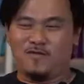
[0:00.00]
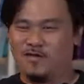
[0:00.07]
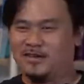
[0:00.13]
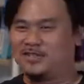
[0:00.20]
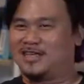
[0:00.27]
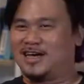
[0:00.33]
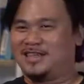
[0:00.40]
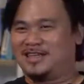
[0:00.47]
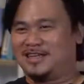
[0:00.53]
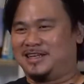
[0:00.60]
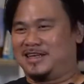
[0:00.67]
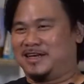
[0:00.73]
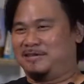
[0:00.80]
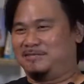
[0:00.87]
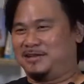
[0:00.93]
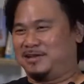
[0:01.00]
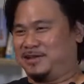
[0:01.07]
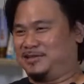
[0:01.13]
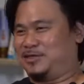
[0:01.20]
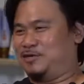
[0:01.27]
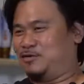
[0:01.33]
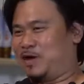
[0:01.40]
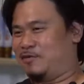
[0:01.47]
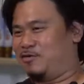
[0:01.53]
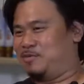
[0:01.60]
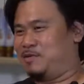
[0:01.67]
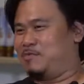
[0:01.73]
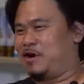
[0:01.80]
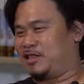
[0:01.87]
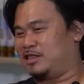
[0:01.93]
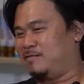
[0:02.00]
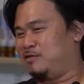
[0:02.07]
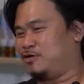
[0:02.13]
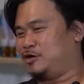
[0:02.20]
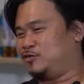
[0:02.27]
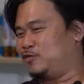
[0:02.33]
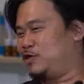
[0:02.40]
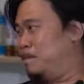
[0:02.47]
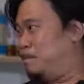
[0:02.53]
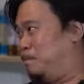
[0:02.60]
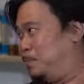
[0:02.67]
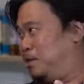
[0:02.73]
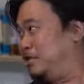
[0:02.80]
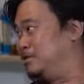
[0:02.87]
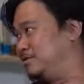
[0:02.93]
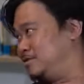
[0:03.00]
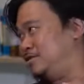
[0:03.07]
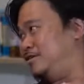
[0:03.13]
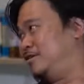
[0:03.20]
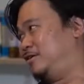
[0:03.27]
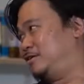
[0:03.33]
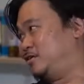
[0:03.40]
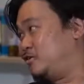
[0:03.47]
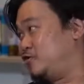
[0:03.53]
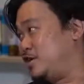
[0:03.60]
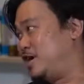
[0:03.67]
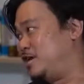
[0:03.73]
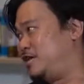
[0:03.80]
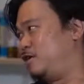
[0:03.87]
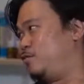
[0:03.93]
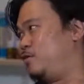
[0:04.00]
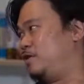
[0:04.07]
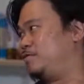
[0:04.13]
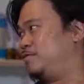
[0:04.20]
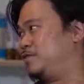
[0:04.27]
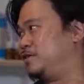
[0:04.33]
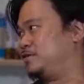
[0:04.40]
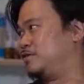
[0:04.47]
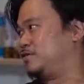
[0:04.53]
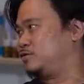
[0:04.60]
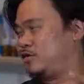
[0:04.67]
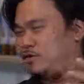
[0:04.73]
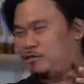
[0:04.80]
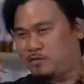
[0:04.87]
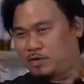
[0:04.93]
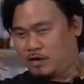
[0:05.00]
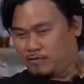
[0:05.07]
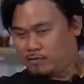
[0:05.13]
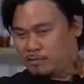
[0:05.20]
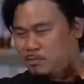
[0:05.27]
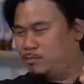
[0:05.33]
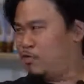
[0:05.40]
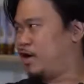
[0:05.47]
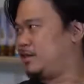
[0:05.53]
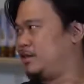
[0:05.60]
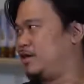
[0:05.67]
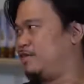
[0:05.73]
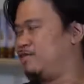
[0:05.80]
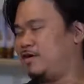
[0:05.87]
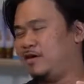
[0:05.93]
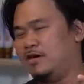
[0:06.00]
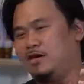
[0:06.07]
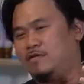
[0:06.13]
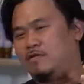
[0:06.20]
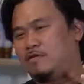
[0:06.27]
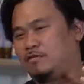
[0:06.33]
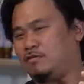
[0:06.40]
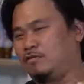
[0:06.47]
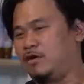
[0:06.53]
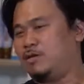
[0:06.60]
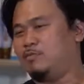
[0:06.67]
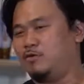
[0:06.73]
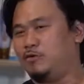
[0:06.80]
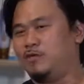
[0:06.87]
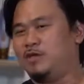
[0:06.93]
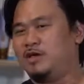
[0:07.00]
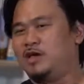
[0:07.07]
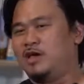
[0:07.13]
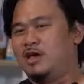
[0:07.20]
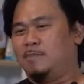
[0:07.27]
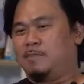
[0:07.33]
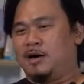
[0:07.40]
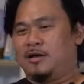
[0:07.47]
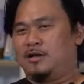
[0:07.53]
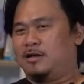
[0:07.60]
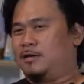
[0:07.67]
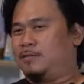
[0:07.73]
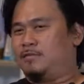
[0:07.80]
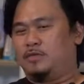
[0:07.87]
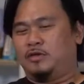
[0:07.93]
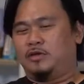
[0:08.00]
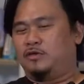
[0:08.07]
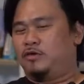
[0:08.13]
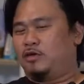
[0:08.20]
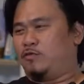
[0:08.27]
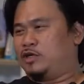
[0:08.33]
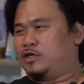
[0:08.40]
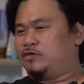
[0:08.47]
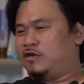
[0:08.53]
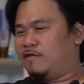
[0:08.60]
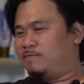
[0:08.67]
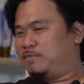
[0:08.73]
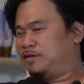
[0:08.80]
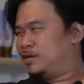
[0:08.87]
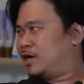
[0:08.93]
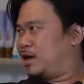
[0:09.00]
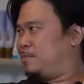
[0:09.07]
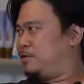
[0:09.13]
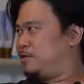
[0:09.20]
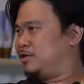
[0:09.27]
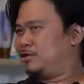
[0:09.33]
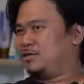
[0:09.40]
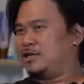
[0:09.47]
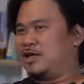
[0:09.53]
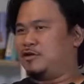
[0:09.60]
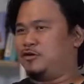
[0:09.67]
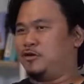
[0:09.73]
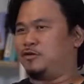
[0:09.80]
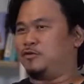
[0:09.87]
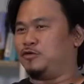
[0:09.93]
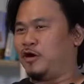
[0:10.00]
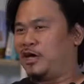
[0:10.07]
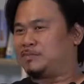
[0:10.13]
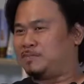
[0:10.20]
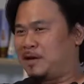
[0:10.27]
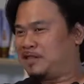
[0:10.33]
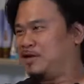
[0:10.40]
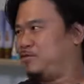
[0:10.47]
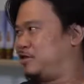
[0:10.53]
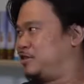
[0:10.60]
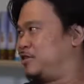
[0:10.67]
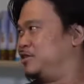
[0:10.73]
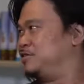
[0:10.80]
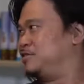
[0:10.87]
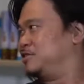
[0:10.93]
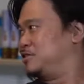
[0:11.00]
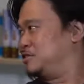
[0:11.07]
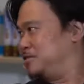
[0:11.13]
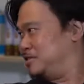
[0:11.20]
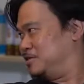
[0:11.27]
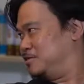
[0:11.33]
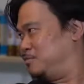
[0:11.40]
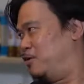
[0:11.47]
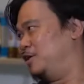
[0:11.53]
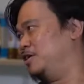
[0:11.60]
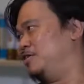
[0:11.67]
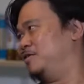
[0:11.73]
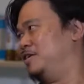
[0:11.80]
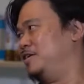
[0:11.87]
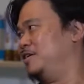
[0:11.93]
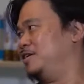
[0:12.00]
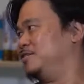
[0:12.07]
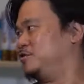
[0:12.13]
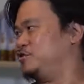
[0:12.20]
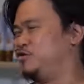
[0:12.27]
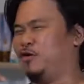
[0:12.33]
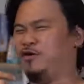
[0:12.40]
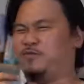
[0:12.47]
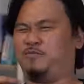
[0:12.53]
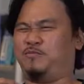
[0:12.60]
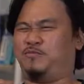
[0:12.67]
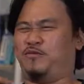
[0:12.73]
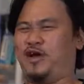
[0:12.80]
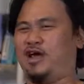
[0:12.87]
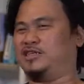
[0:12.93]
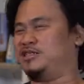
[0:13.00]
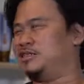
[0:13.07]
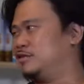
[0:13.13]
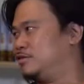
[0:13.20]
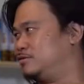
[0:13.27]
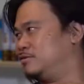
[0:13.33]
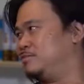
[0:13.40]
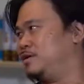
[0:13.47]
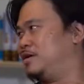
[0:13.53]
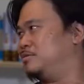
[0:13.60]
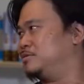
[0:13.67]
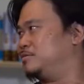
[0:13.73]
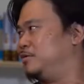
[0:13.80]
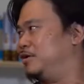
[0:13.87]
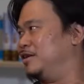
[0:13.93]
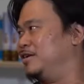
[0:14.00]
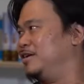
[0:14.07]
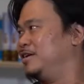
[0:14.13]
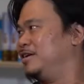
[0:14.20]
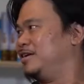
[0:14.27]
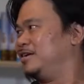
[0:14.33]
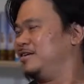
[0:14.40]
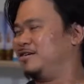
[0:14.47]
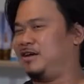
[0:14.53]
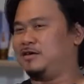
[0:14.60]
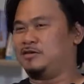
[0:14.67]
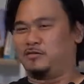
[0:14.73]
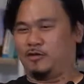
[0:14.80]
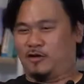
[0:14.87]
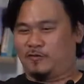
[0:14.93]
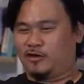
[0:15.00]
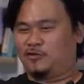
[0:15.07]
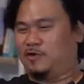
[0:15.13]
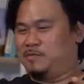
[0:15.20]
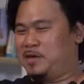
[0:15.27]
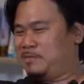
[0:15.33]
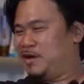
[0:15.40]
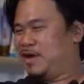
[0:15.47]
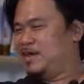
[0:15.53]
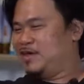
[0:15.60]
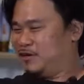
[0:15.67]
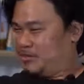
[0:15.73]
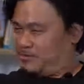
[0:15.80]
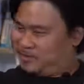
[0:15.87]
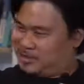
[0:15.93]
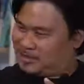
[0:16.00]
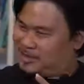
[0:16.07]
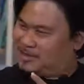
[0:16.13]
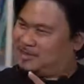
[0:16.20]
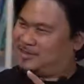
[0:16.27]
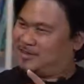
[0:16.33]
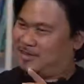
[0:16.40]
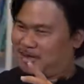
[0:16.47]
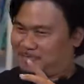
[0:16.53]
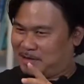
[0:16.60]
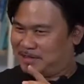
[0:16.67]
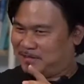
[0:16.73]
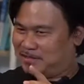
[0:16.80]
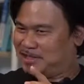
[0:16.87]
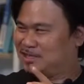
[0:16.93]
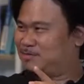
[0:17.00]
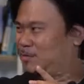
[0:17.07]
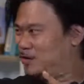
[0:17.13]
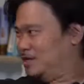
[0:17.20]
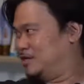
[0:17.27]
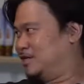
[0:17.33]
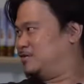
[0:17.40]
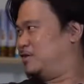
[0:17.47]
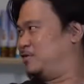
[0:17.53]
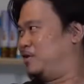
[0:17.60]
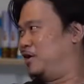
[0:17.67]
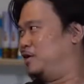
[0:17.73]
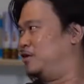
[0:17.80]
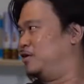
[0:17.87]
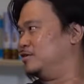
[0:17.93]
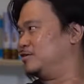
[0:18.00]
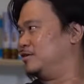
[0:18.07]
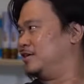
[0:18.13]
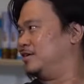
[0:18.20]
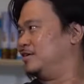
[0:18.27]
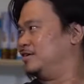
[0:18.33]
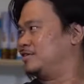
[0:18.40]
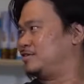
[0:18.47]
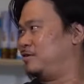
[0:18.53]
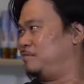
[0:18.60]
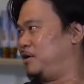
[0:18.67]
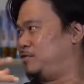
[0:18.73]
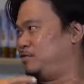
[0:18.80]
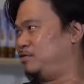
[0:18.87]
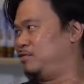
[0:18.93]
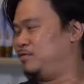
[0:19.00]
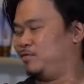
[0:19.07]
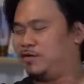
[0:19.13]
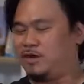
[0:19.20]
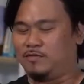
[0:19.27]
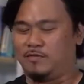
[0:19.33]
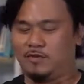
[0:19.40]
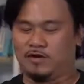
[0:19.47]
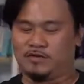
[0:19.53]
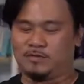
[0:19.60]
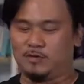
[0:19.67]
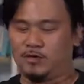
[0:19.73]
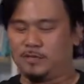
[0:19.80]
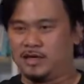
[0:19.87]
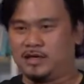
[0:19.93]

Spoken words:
when you started, you see, you have to be more active because you want to build or create that wealth first, right? So you have to be more active, you have to trade more. But once you have built the capital, then your expected returns is smaller already. So your pressure also becomes smaller, right? So of course, with big money, your expected returns smaller is actually quite a lot also as compared to when we have small money.